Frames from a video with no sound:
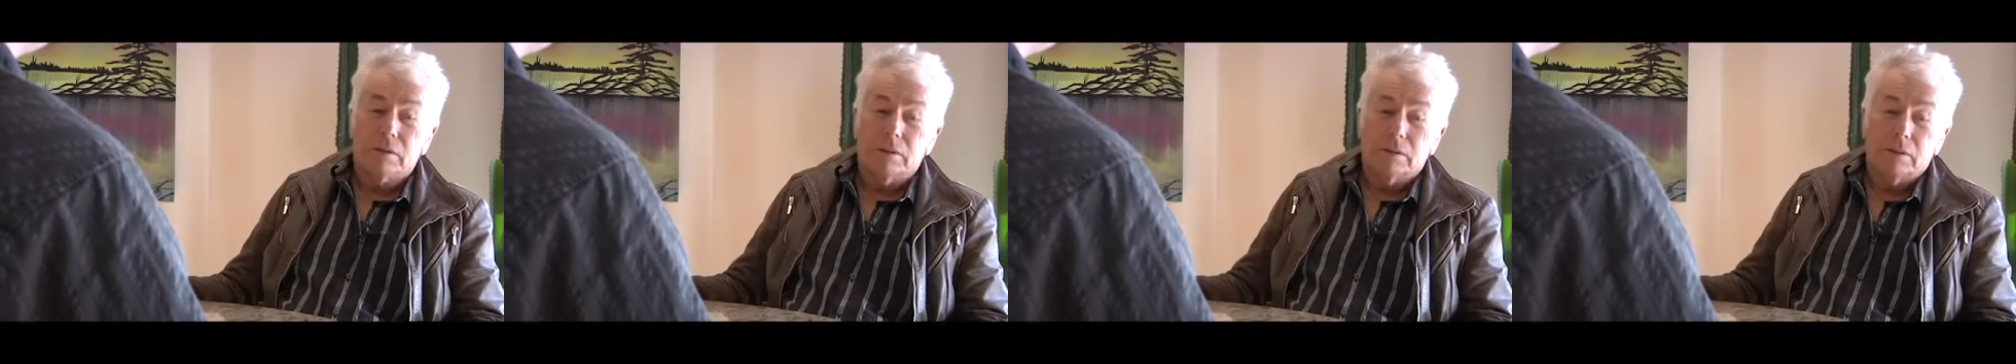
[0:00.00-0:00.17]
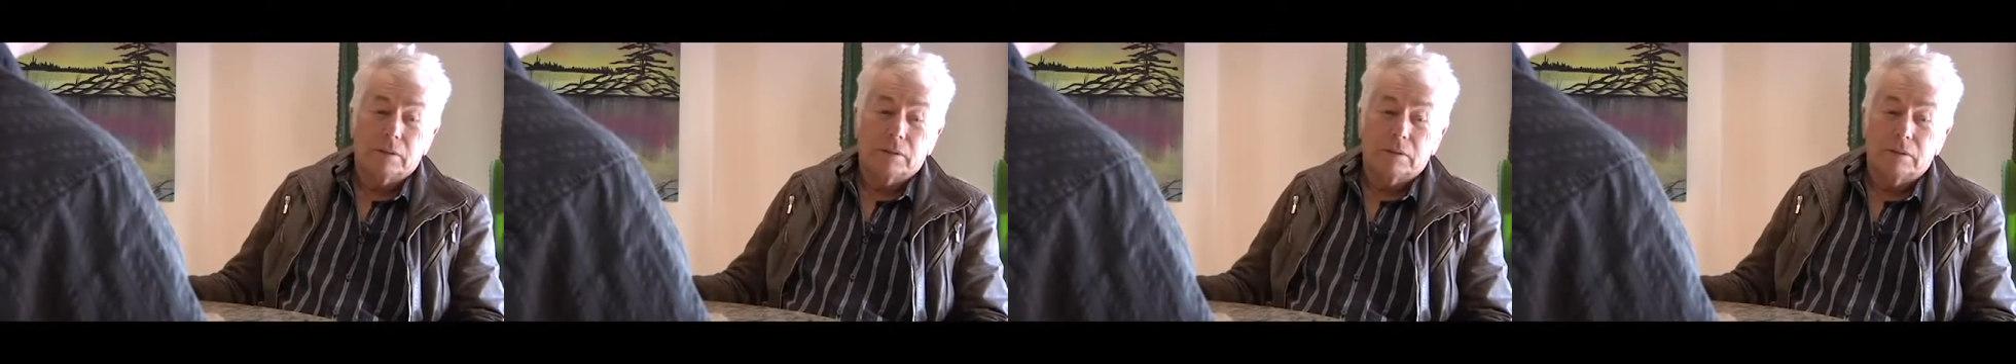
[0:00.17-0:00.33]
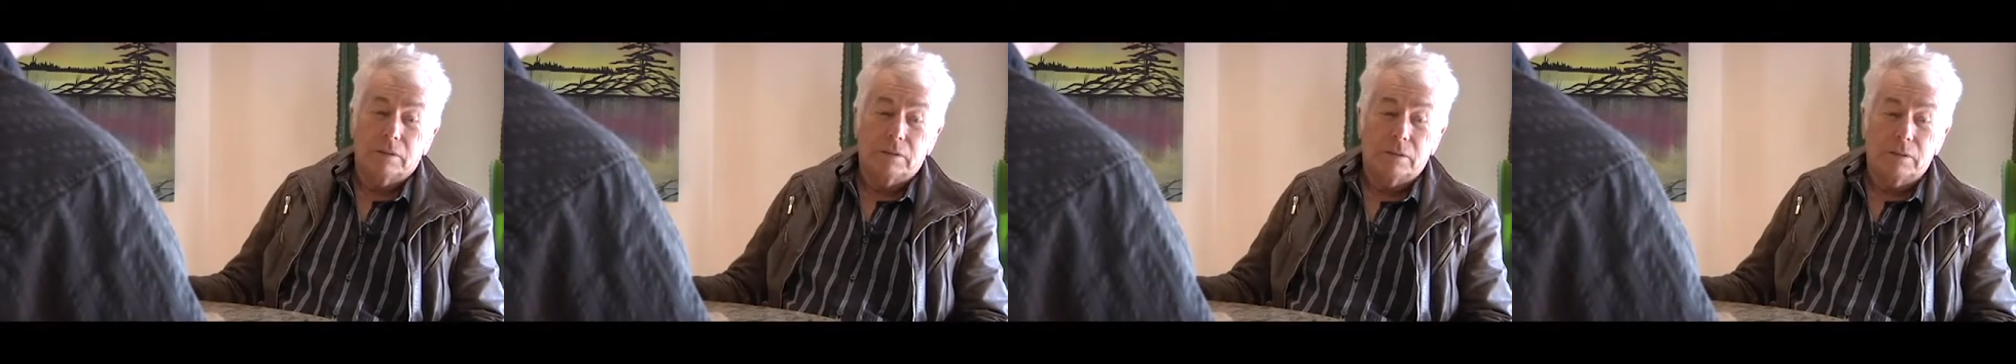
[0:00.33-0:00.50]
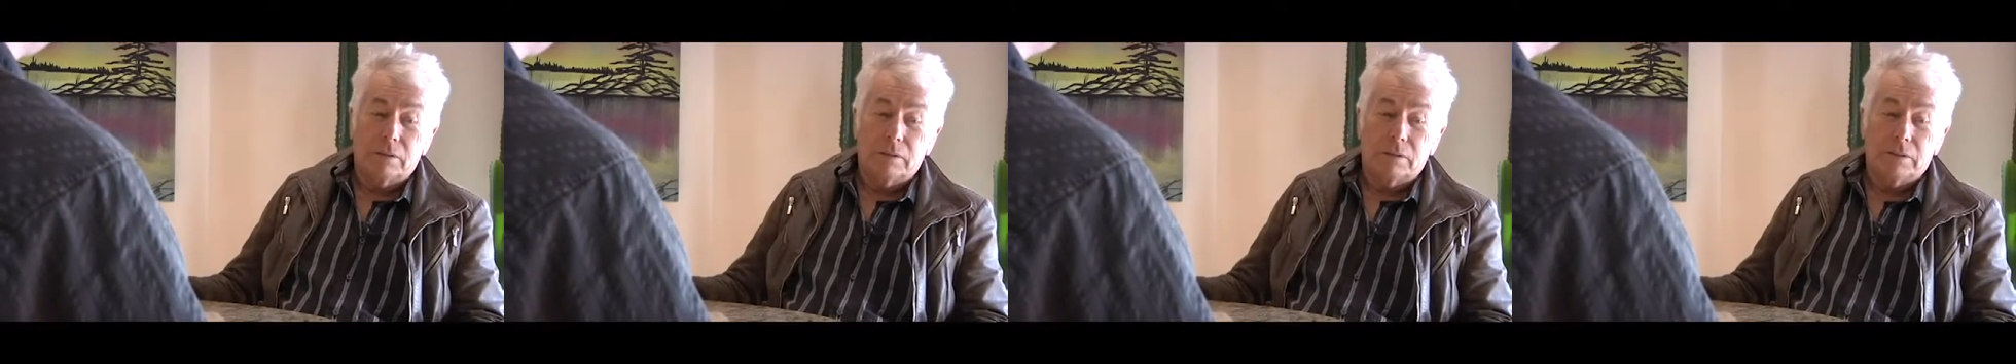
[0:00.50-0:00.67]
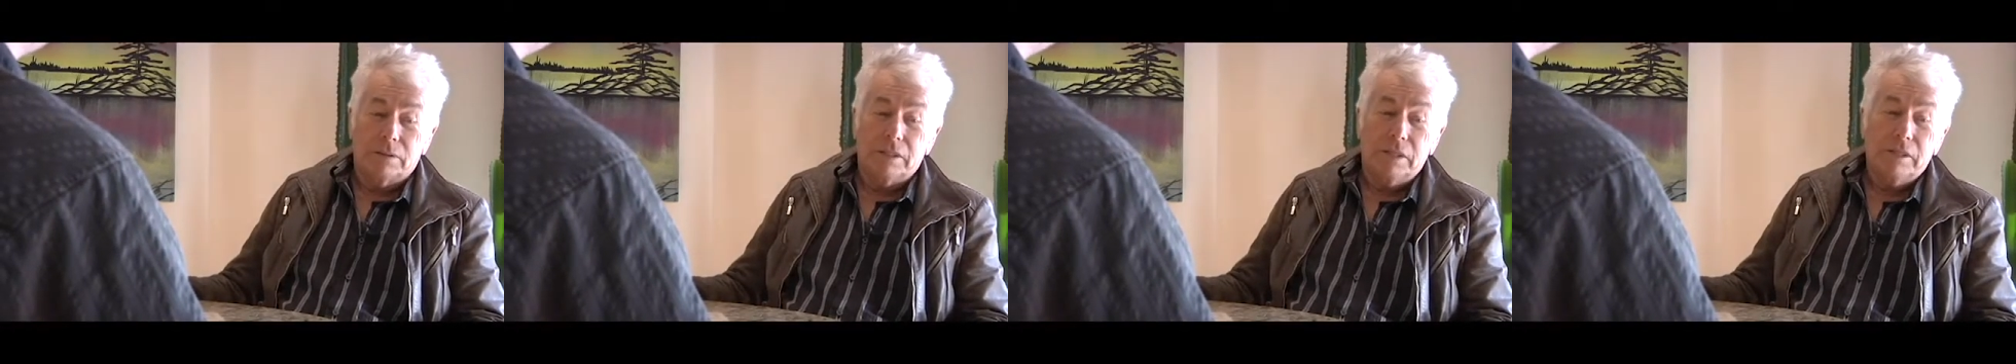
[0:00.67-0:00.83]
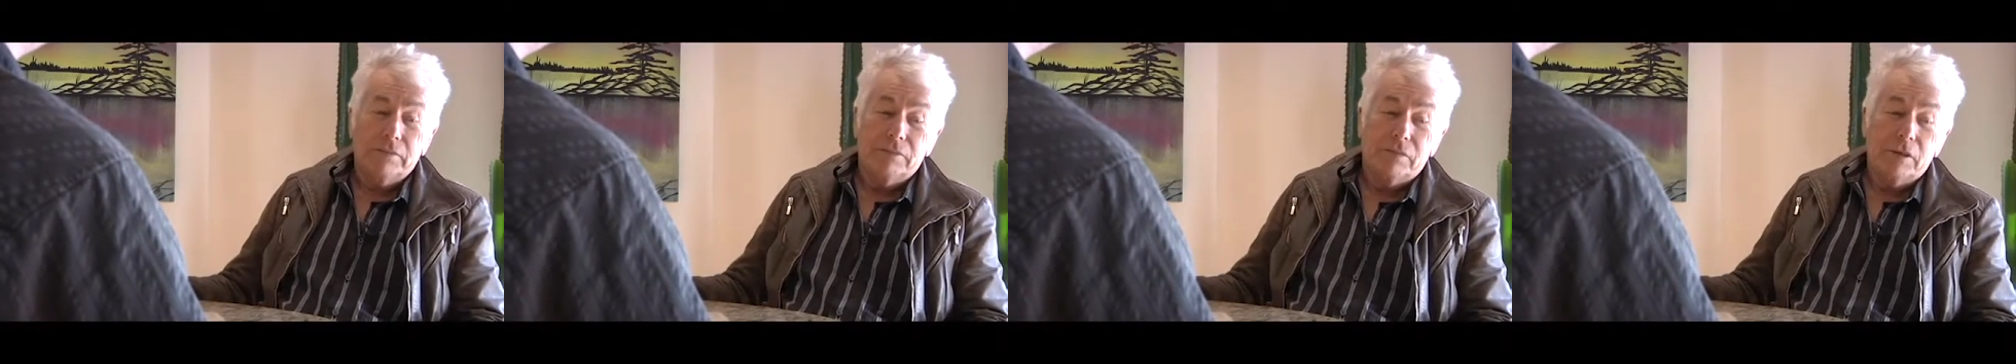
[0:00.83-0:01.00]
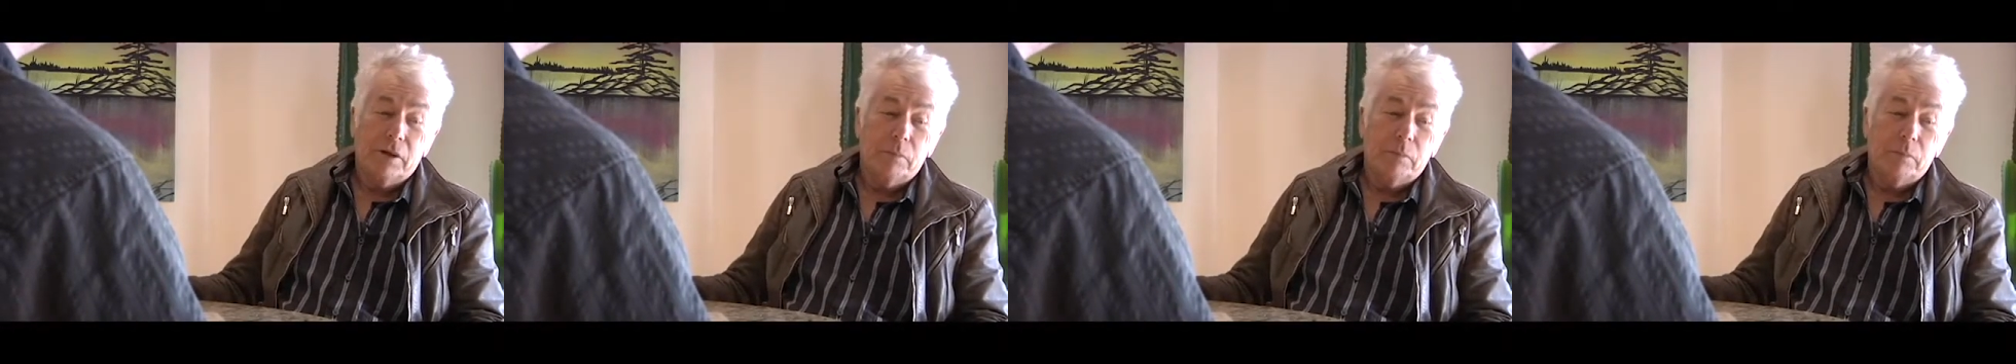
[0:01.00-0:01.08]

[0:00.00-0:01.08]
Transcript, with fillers: I uh, saved